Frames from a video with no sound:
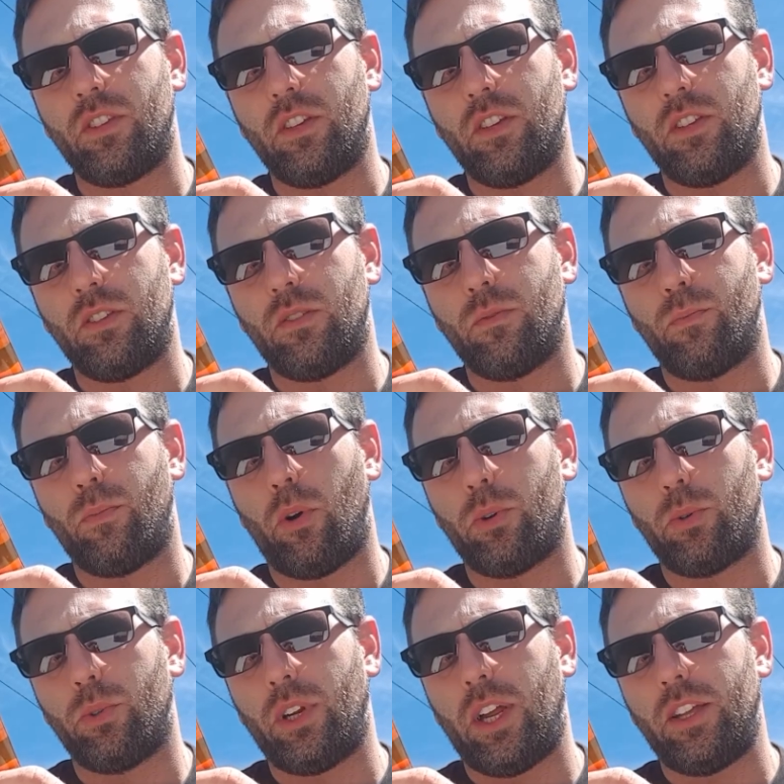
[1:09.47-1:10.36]
is
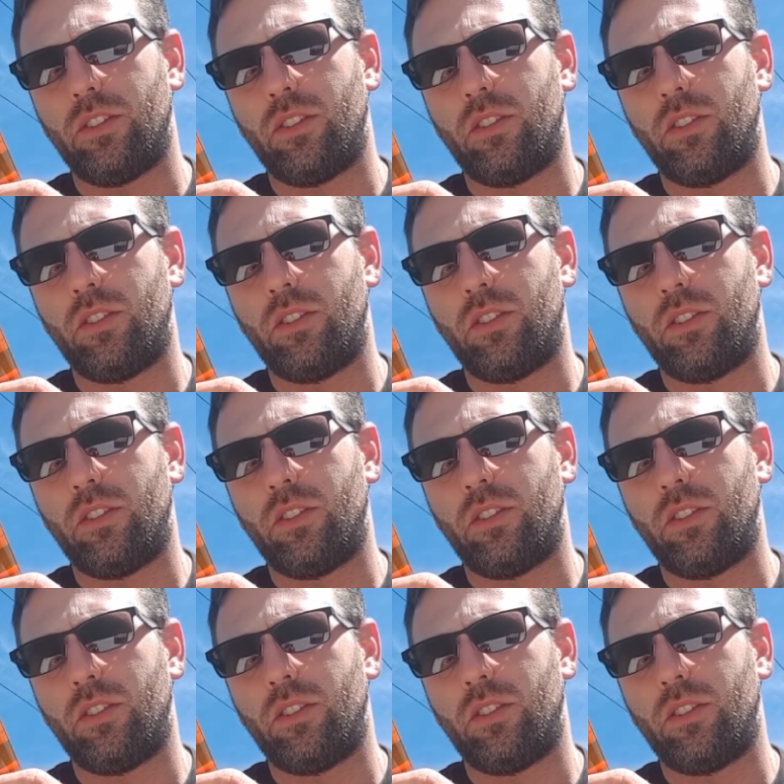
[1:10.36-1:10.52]
bottled at